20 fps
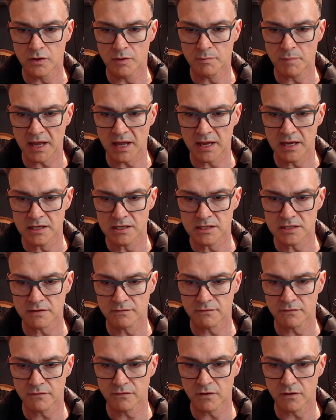paint
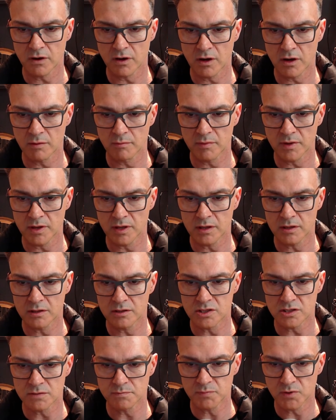from
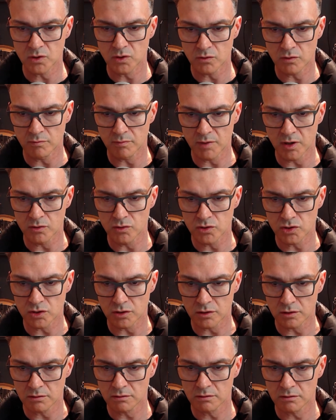just pure
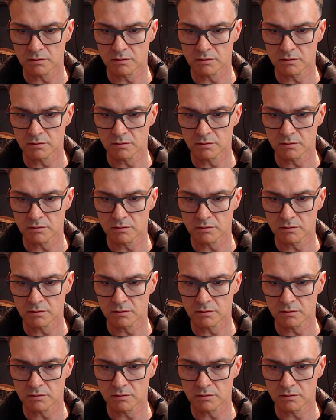emotion